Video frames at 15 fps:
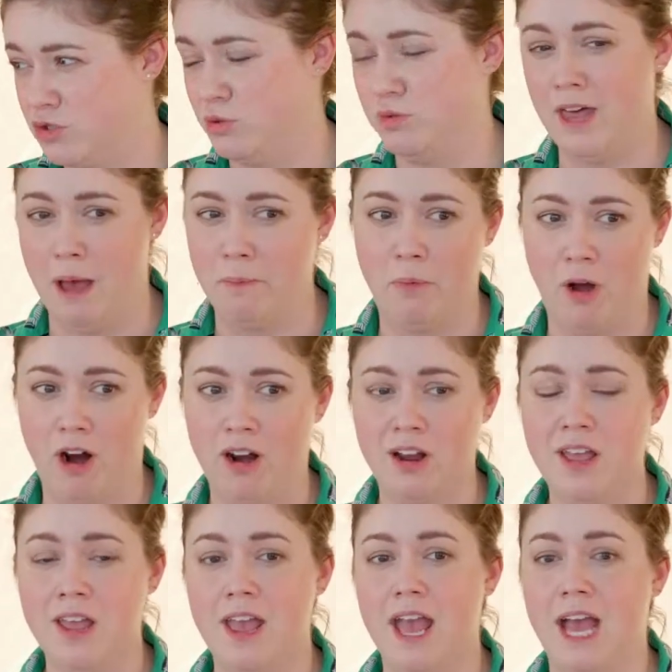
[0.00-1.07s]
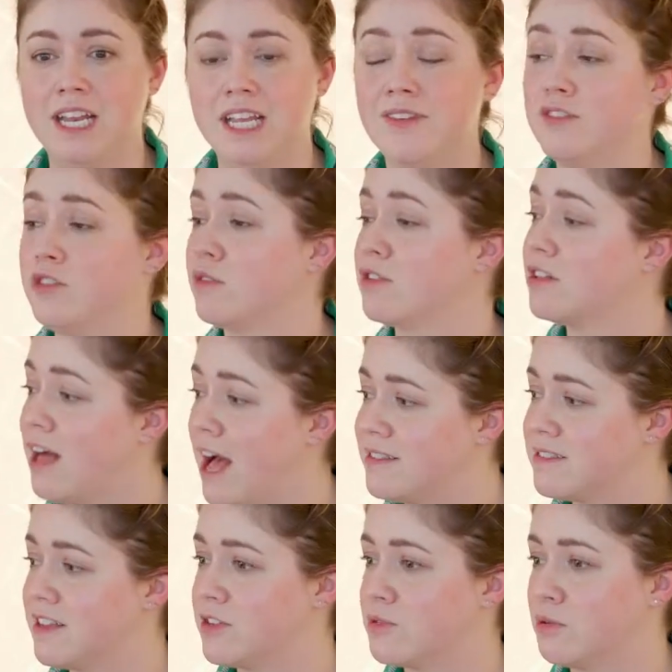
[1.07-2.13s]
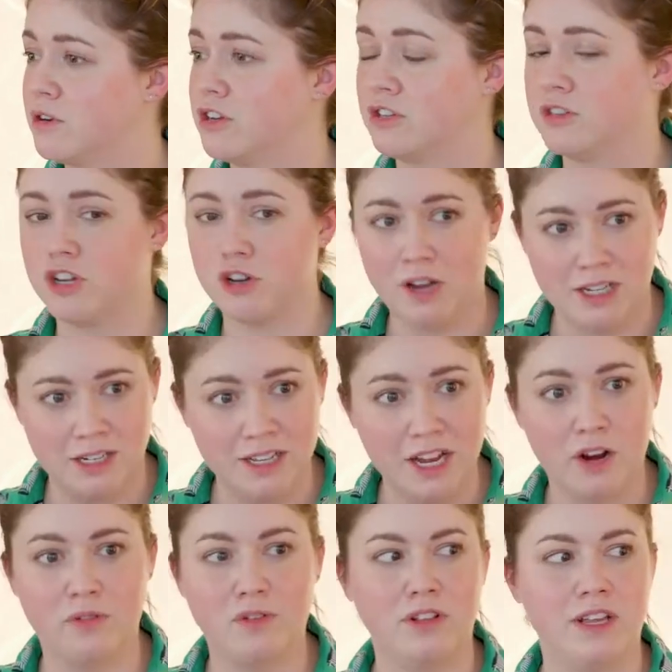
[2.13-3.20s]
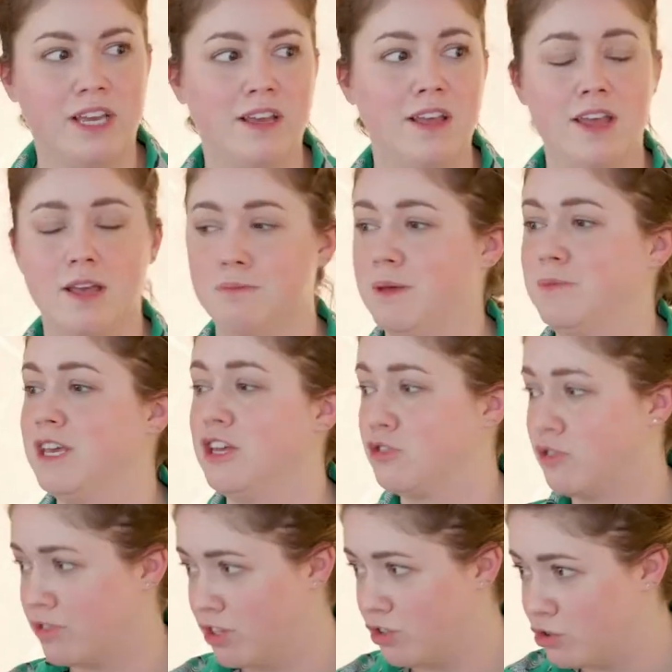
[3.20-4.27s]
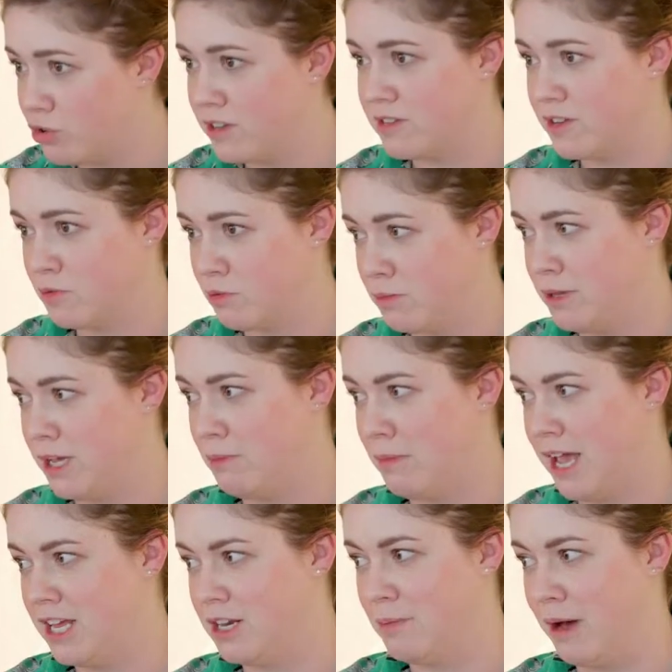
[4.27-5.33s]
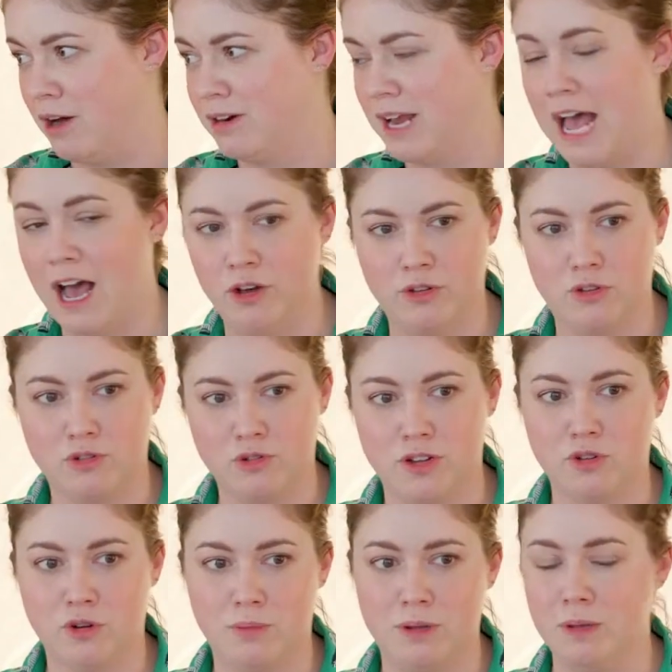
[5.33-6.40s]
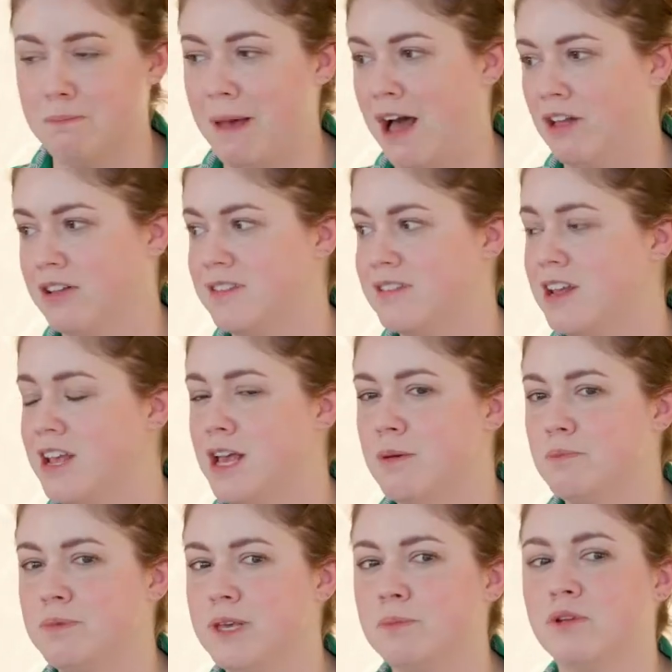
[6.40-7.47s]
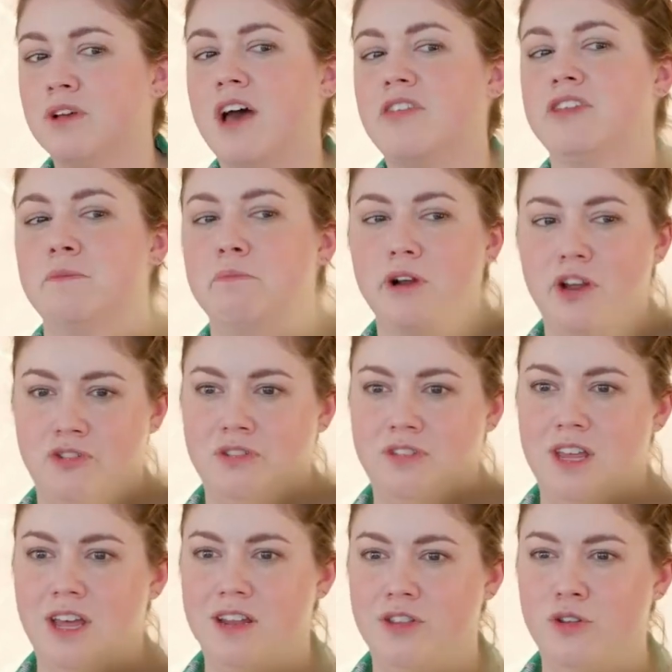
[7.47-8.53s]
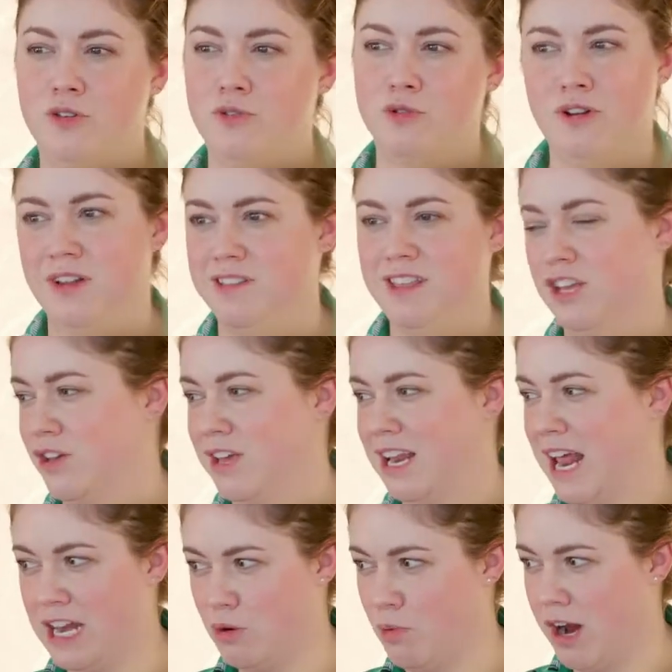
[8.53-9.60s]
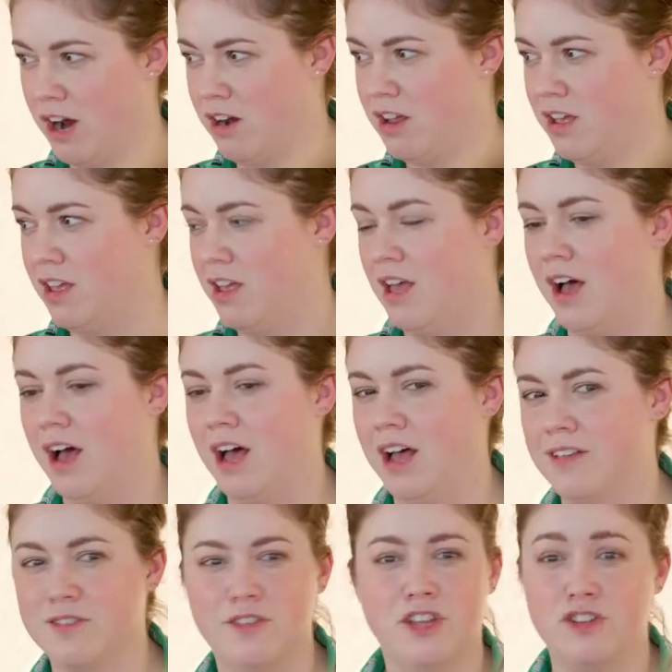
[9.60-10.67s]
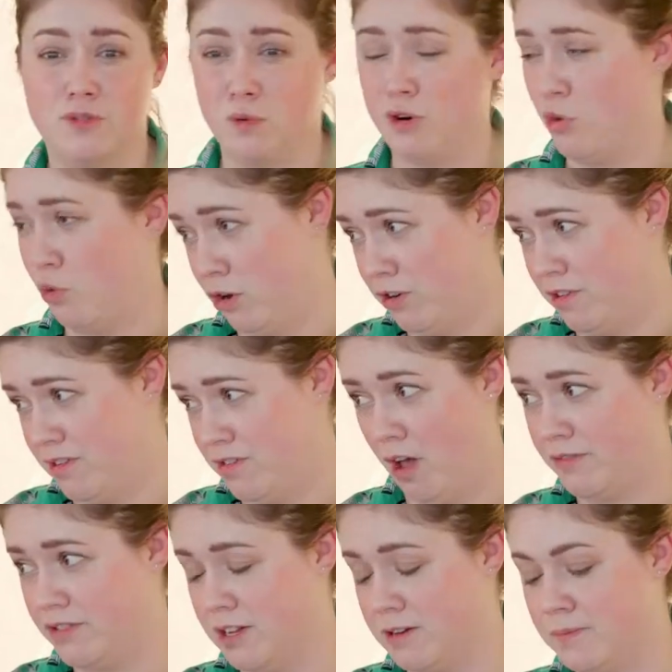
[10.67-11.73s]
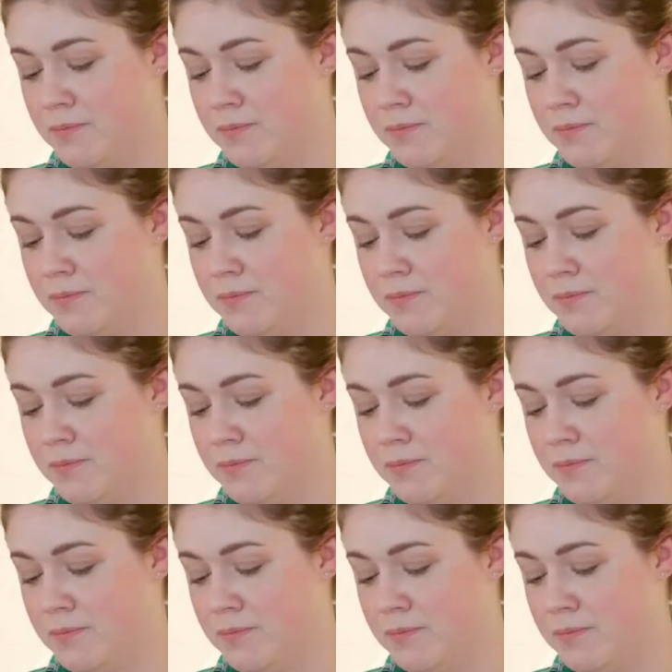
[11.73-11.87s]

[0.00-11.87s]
to that bar. And even though the classics were curated carefully, maybe interesting choices were being made about how those drinks were being balanced, people got the impression that those were drinks they could get anywhere, so they just weren't ordered as often.